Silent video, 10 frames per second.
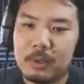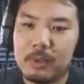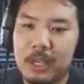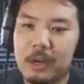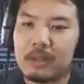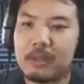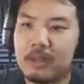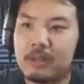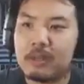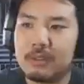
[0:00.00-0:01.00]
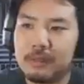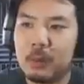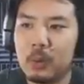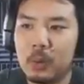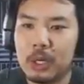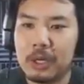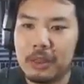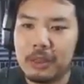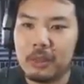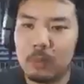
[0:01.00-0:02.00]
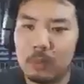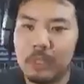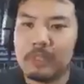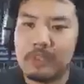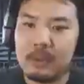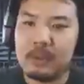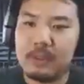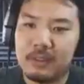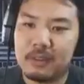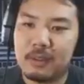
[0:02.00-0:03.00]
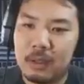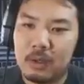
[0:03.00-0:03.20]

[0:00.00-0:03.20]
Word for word: row characters for three turns.